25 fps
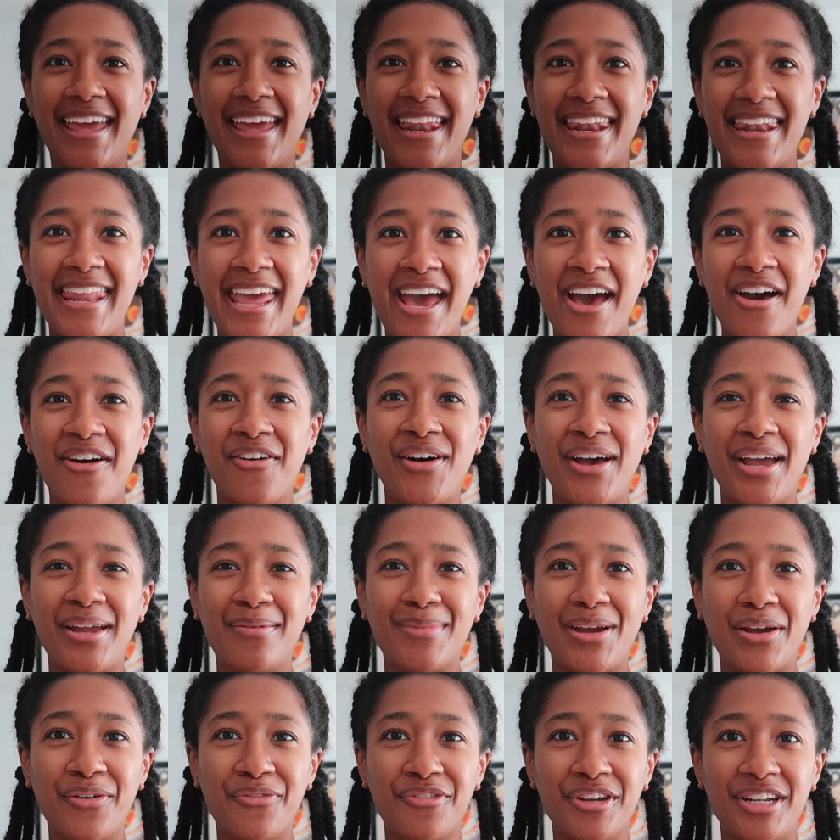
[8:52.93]
Now
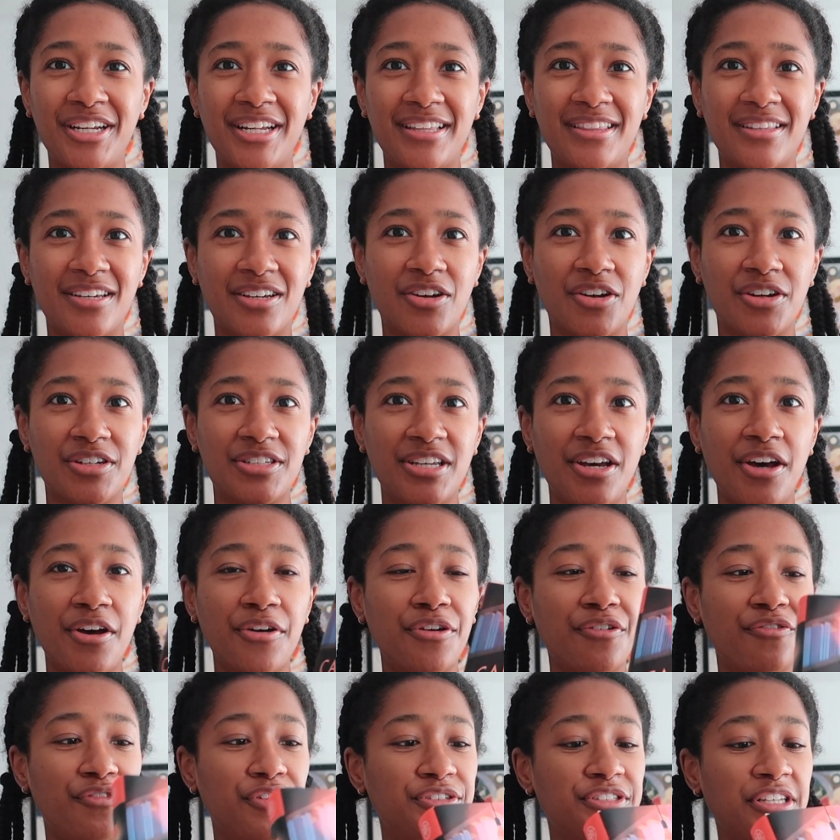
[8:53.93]
I'm reading The
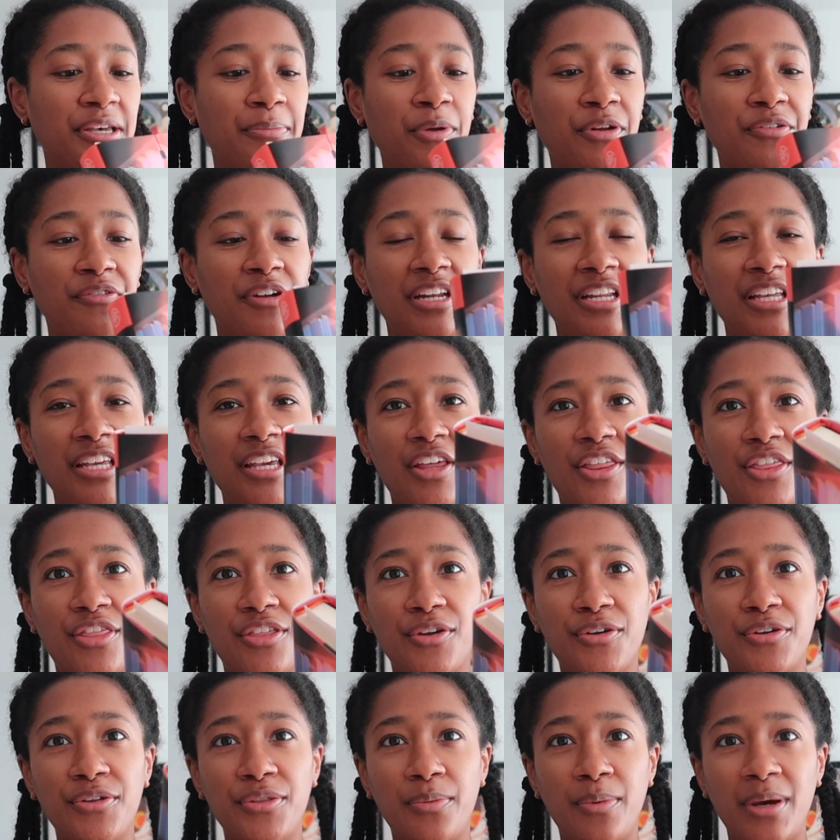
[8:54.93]
Cartographers. I'm already a
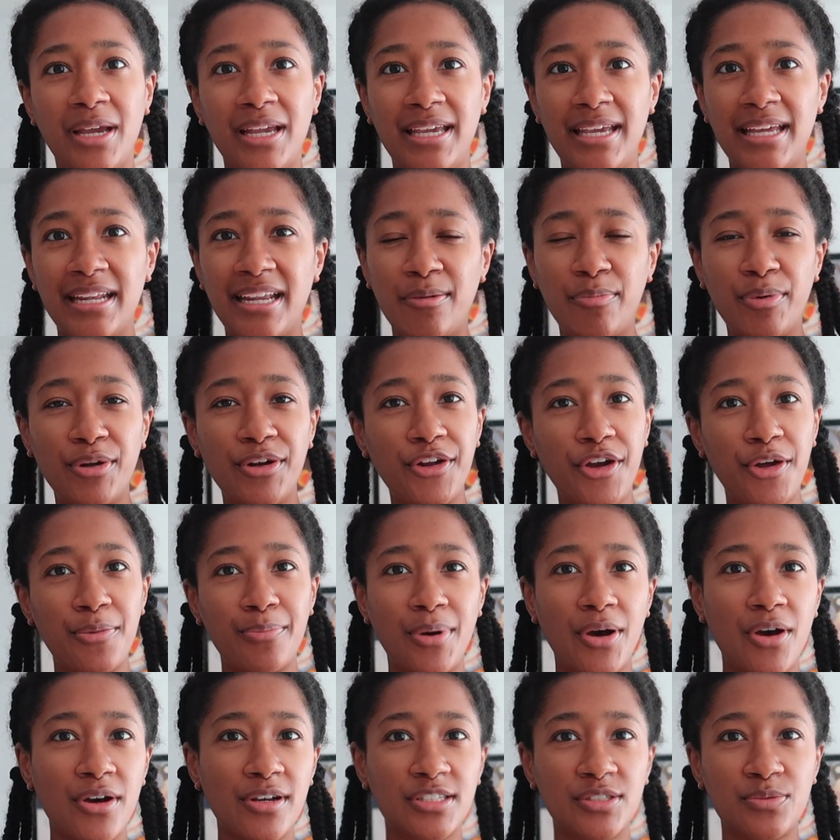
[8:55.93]
third of the way in. I put it on
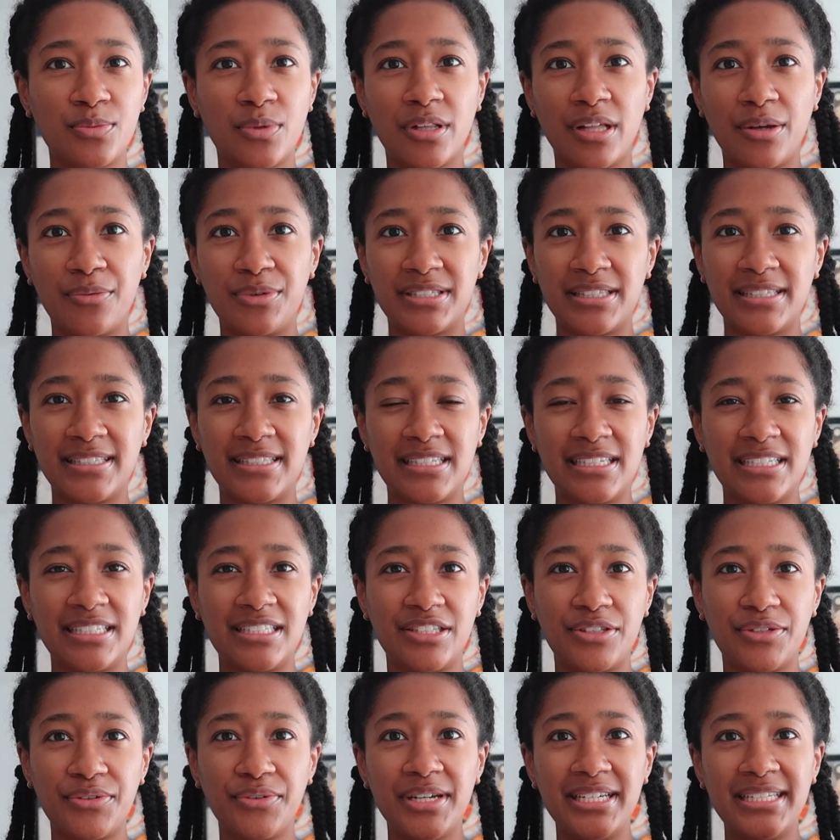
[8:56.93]
pause while I was listening
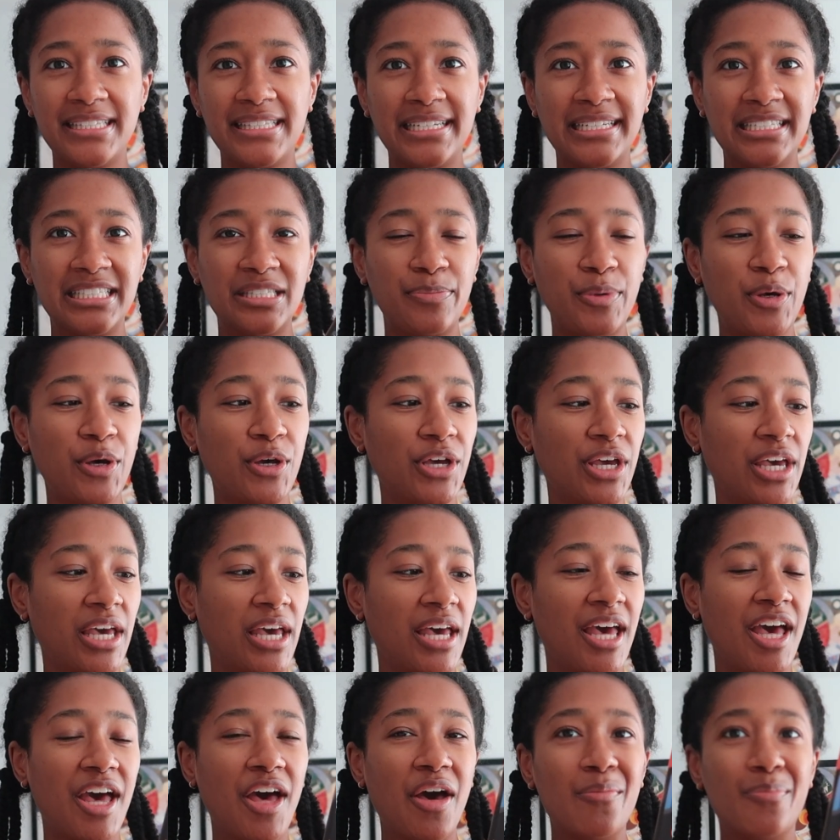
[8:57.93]
to the Gracelings book,
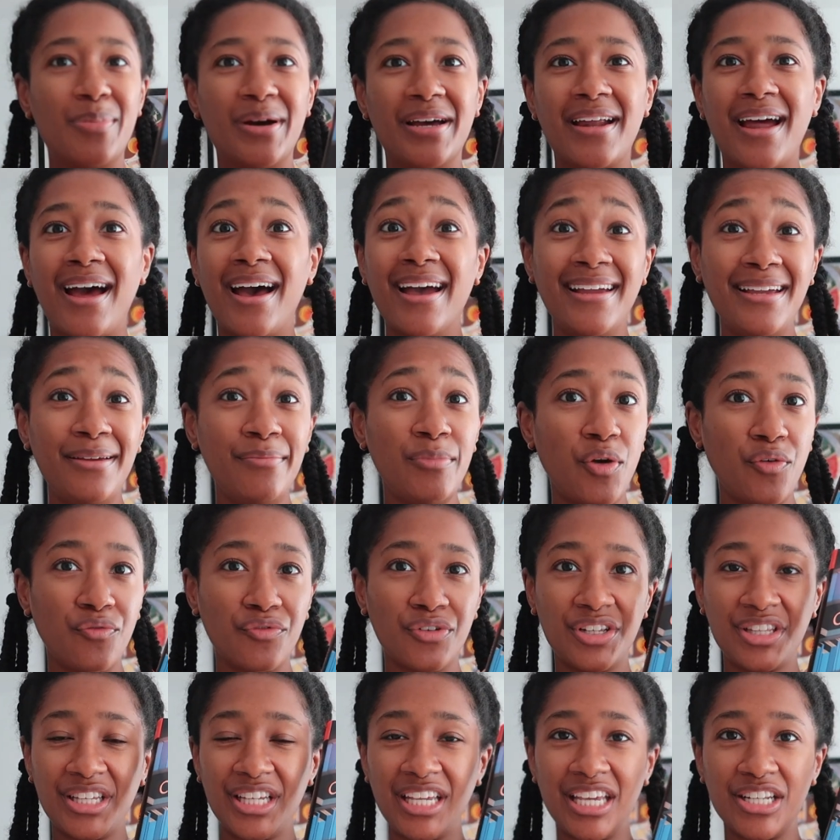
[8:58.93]
but I am
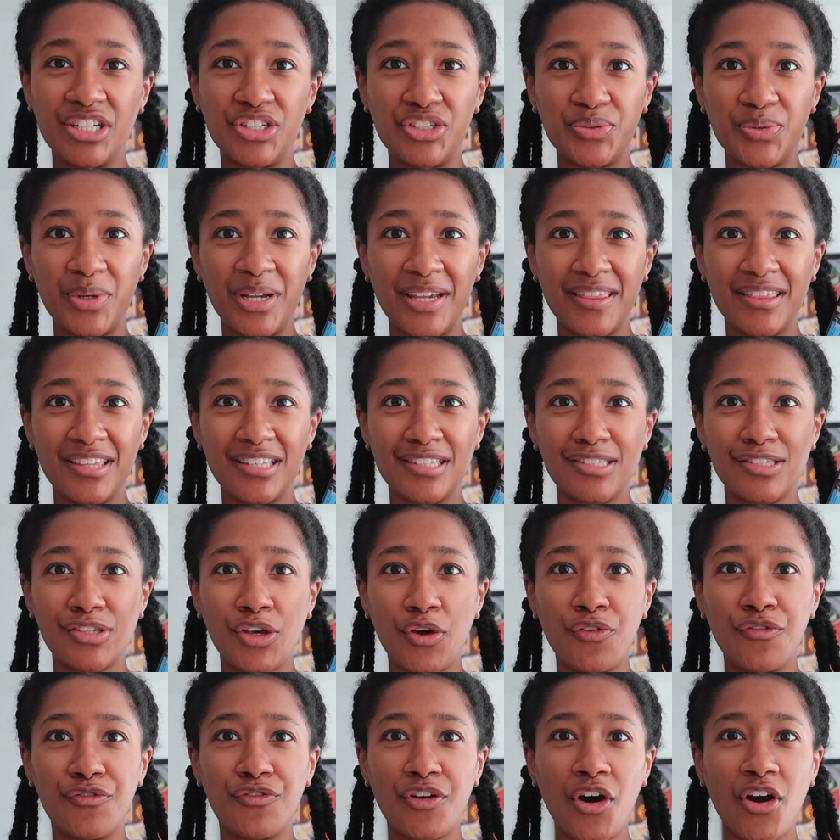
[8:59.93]
really enjoying this
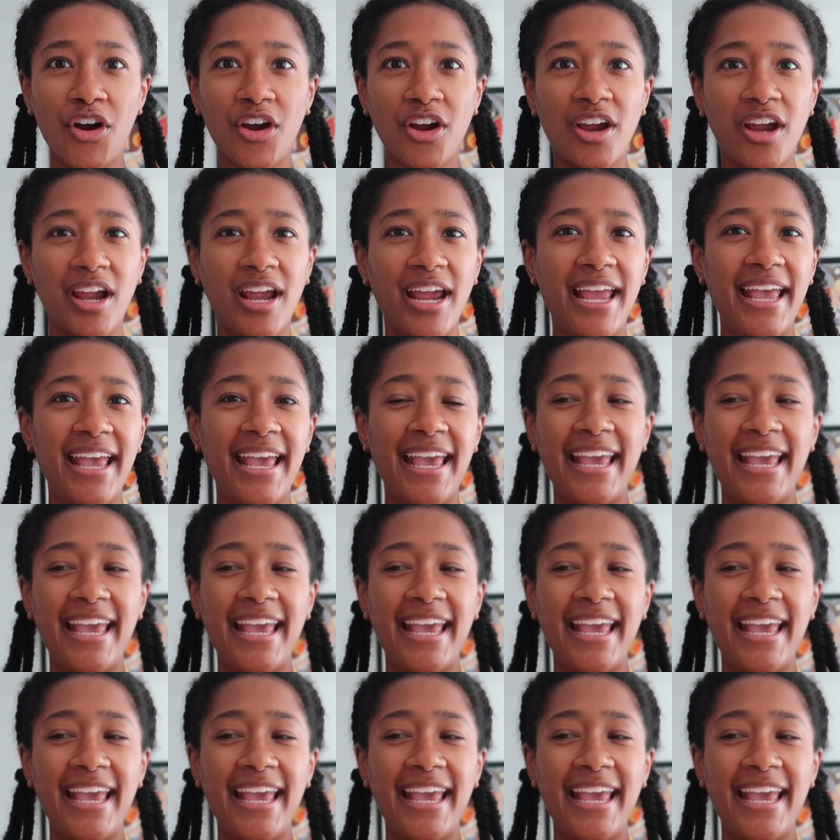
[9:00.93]
so far.